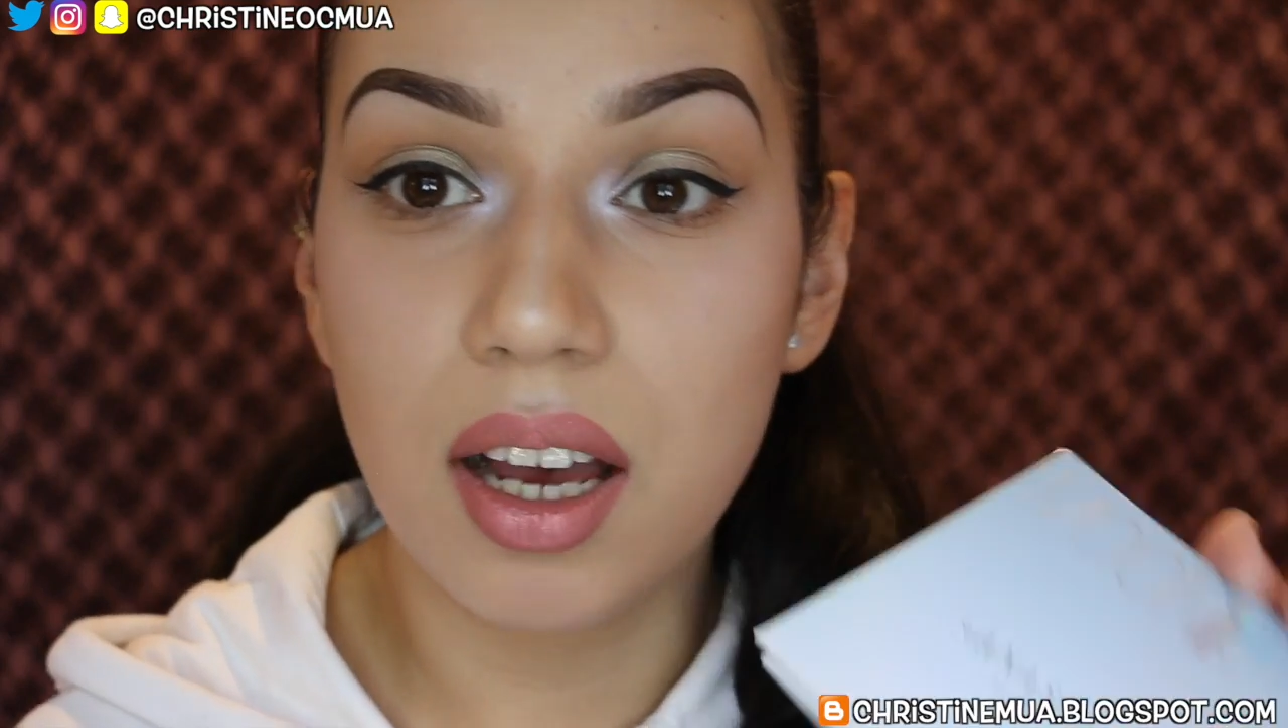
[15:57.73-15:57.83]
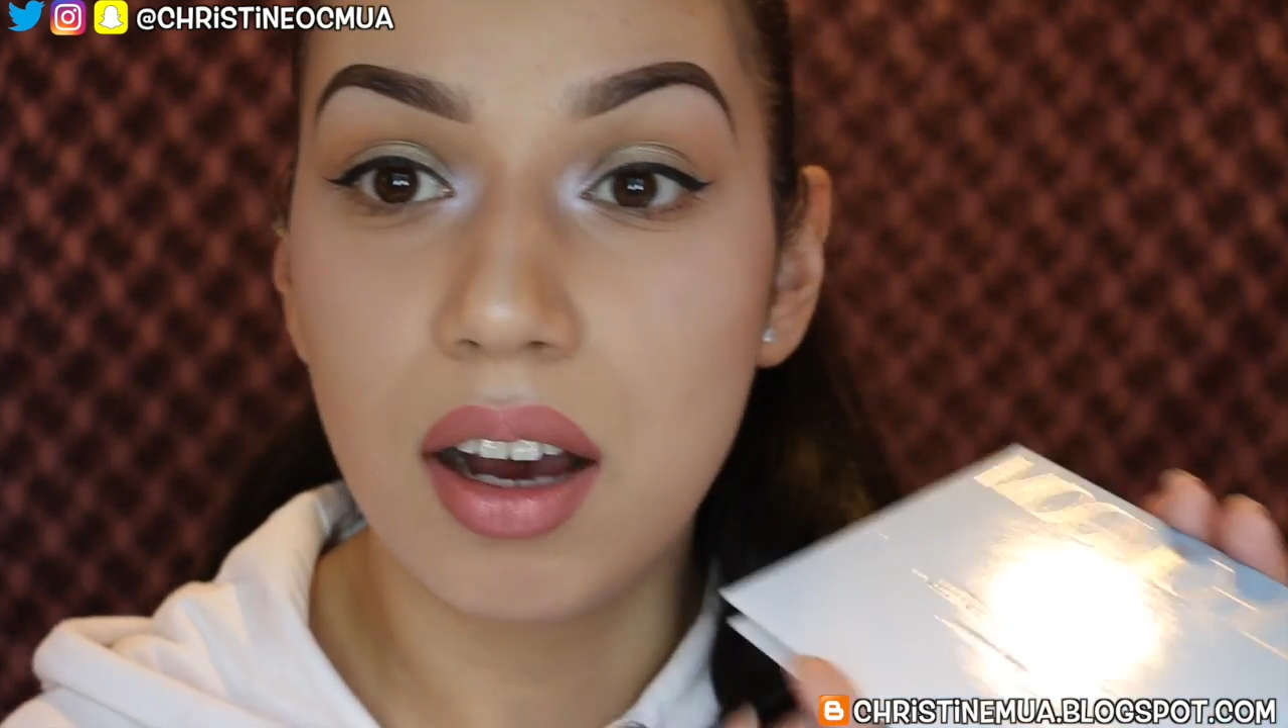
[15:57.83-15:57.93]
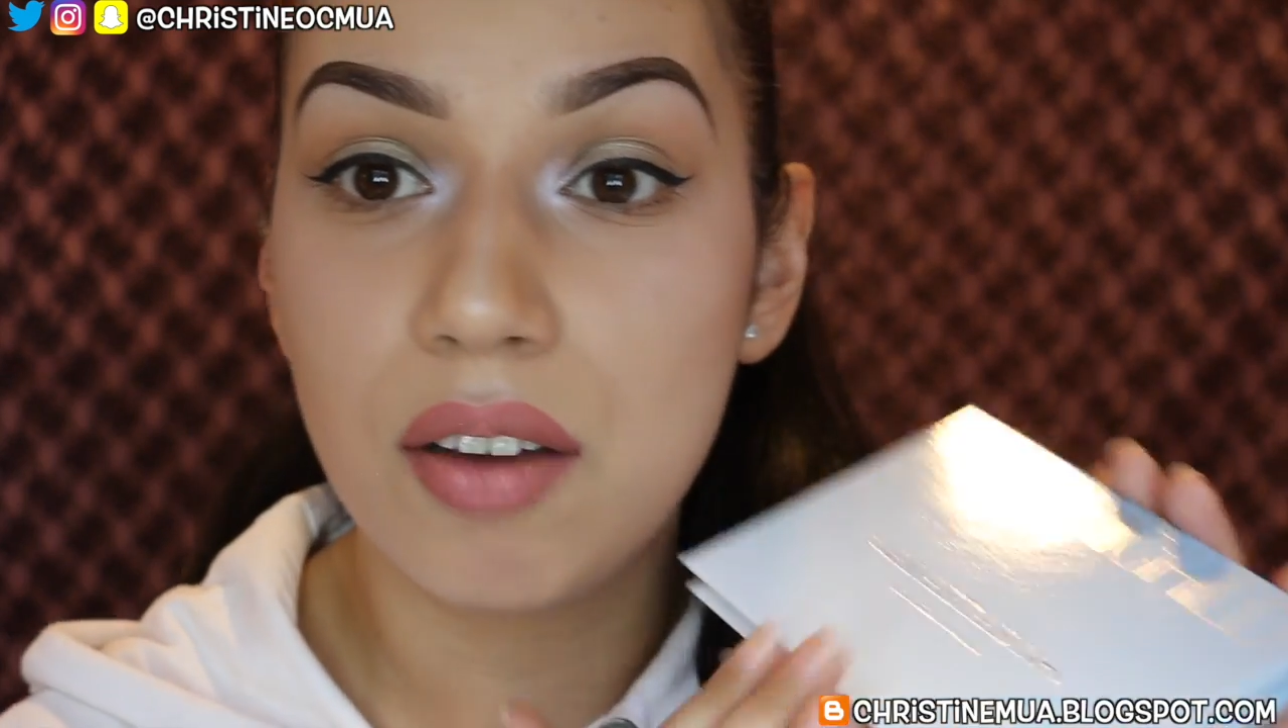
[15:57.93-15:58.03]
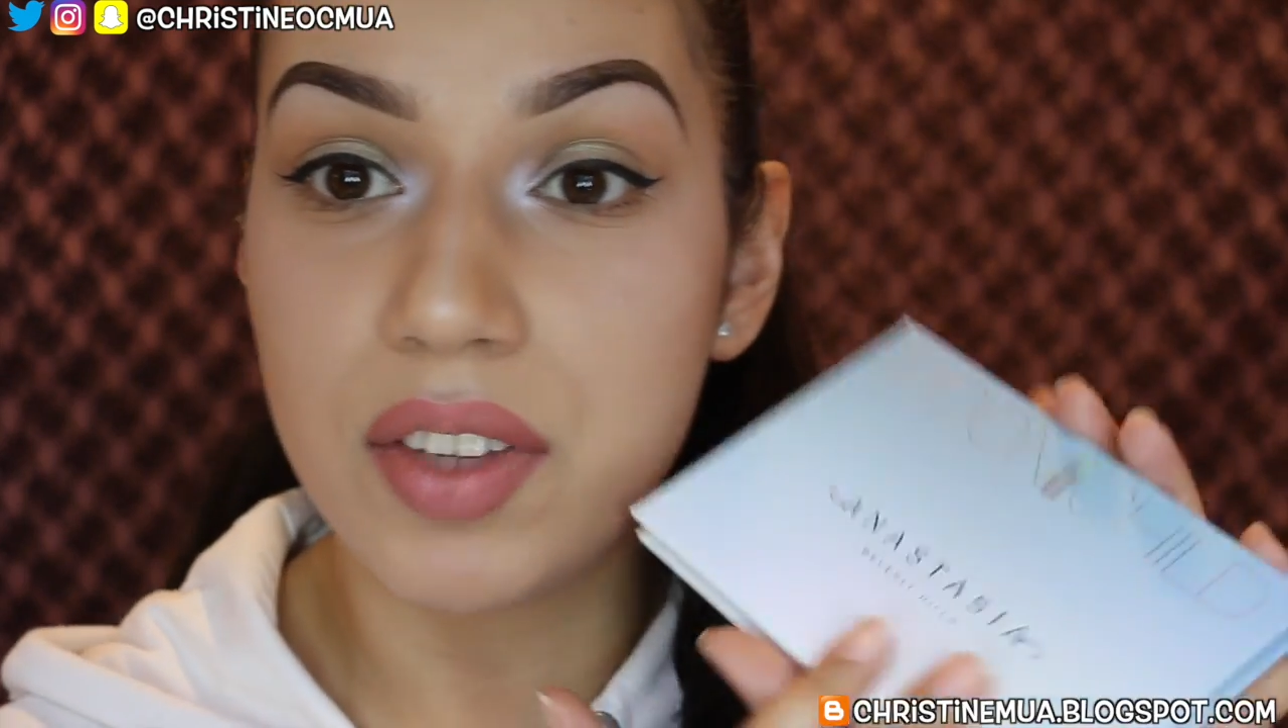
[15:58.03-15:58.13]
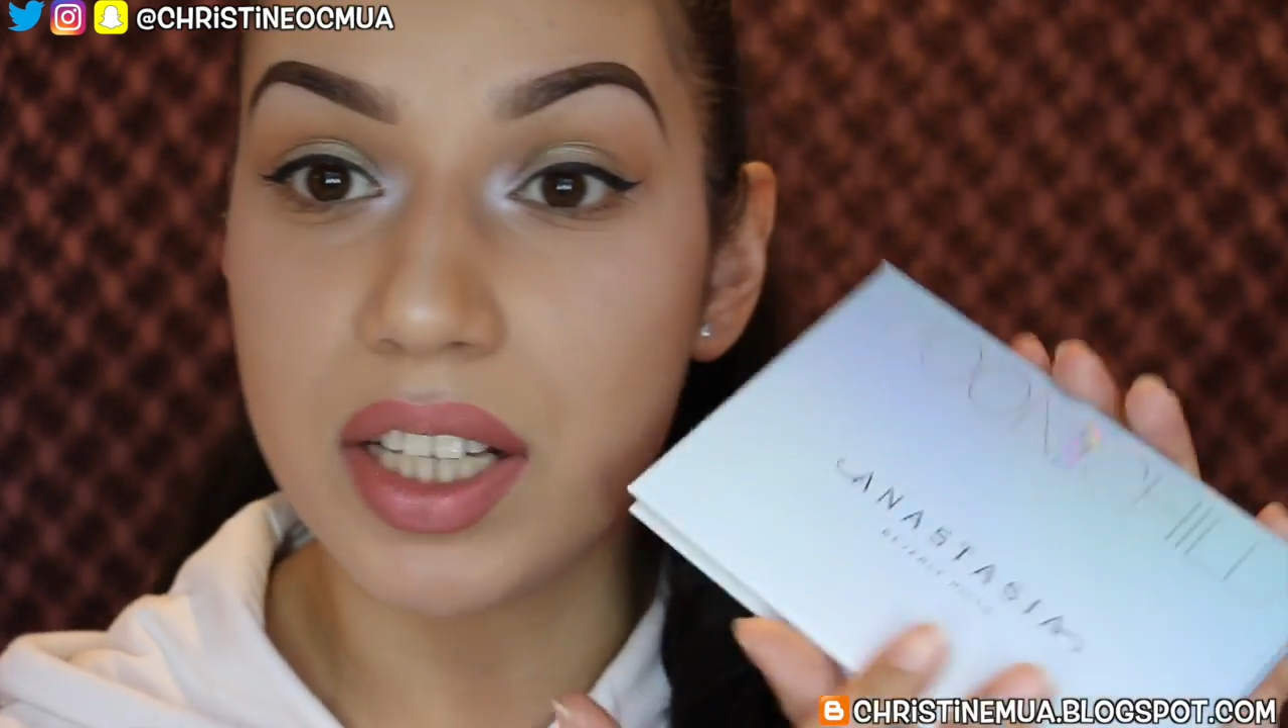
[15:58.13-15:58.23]

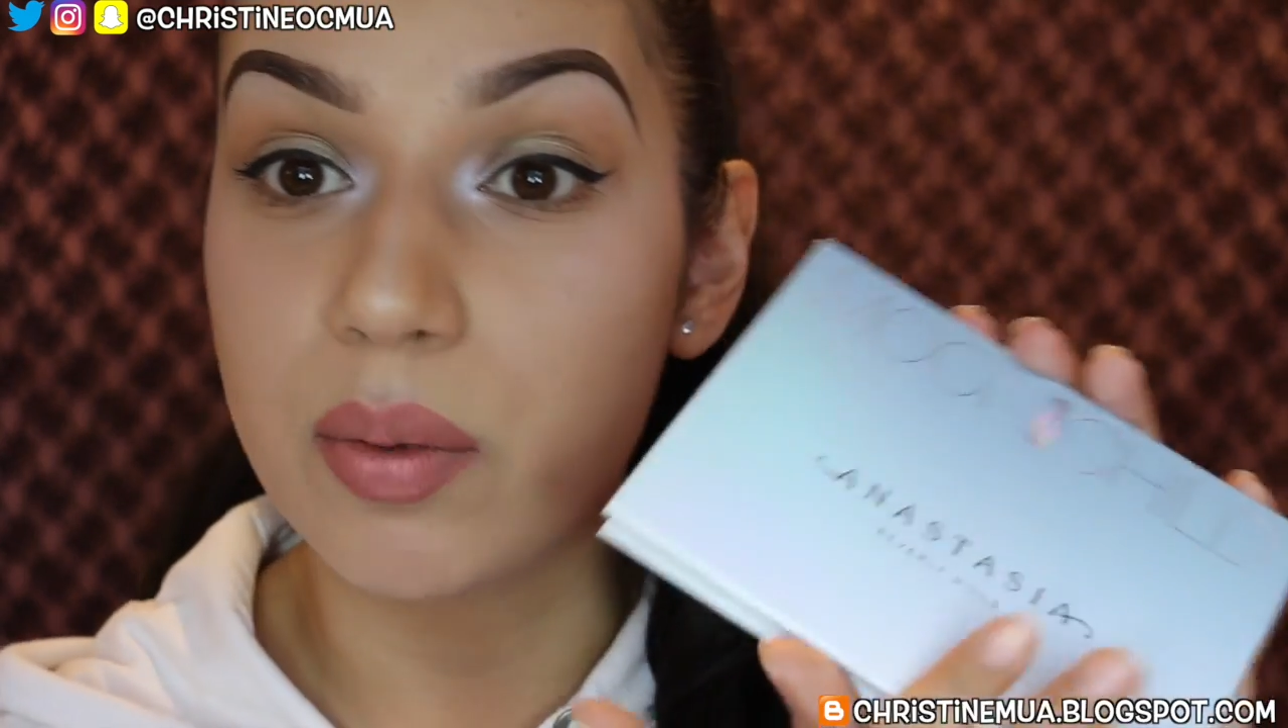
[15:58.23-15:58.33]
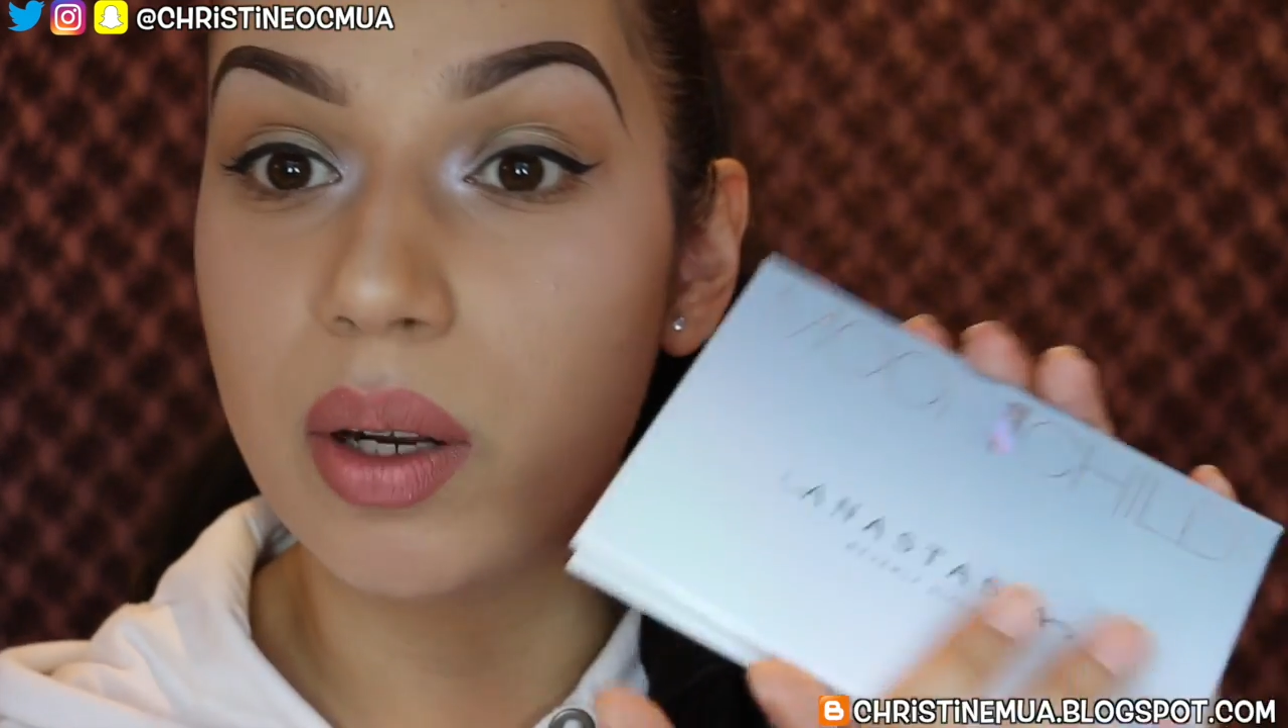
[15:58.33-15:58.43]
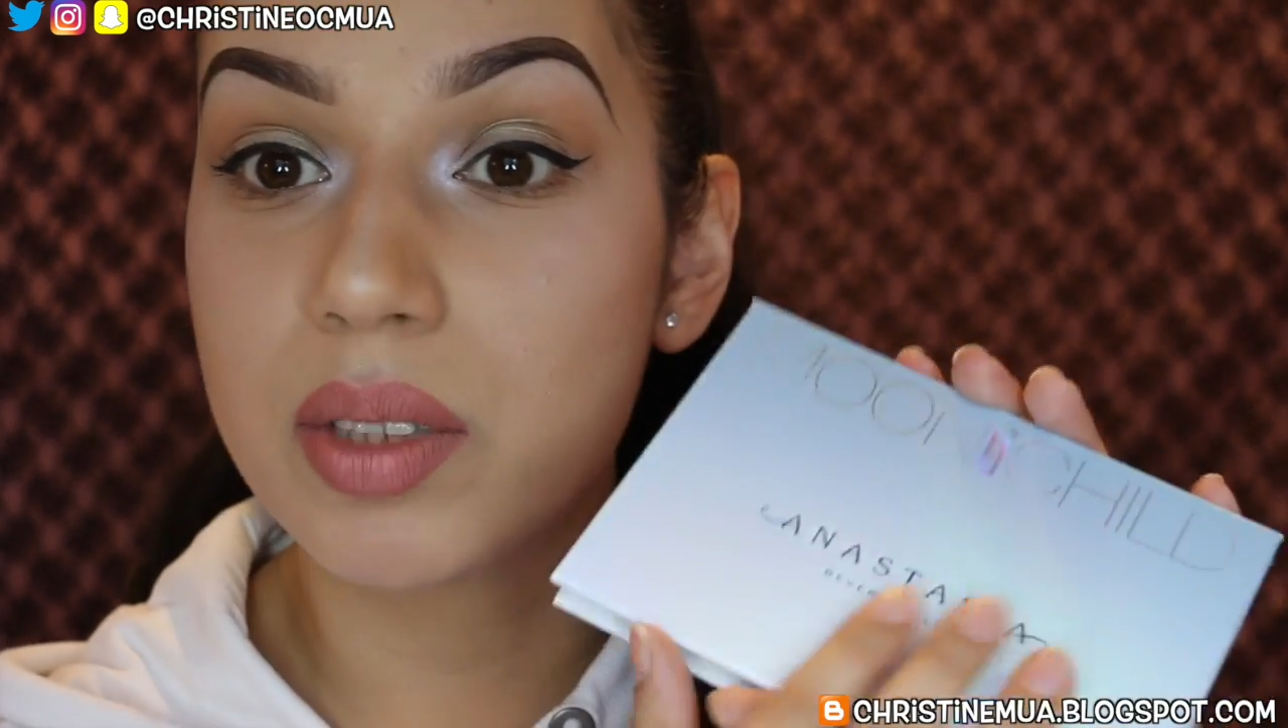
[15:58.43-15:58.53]
of this when